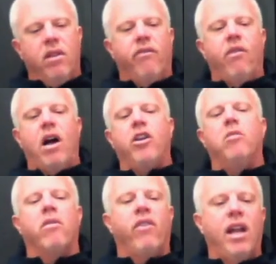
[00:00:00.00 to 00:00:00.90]
the
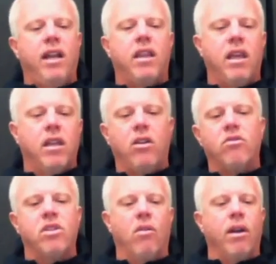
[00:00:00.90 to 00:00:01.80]
volume of anything that
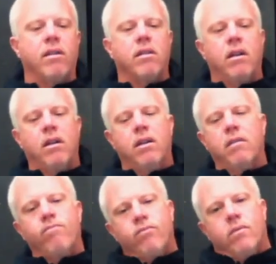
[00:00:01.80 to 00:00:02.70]
you're doing,
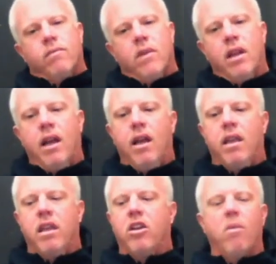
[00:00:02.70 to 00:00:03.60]

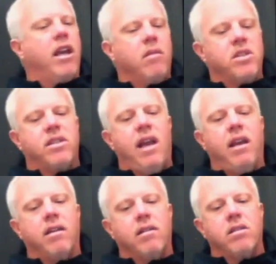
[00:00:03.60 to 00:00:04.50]
I think you're making a
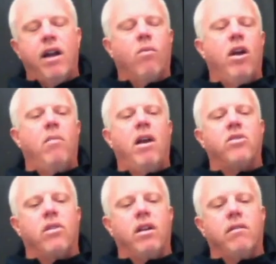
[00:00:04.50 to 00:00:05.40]
mistake. Find a way to
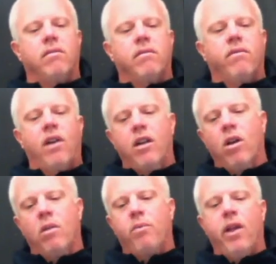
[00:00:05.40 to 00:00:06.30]
measure it. Find a
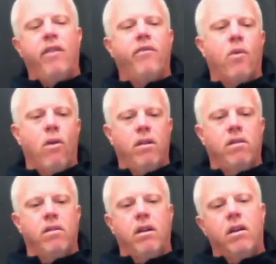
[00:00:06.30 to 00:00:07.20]
way to plan for
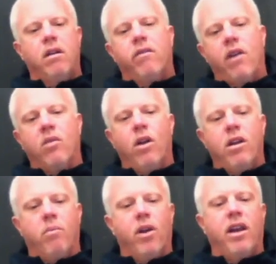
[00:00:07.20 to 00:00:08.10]
it. Find a way
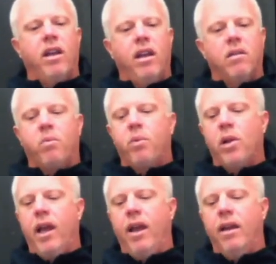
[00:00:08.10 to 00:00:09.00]
to bring it into
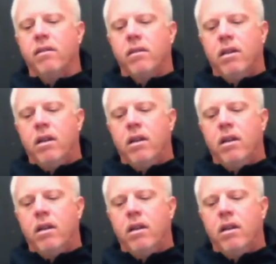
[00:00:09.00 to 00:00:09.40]
play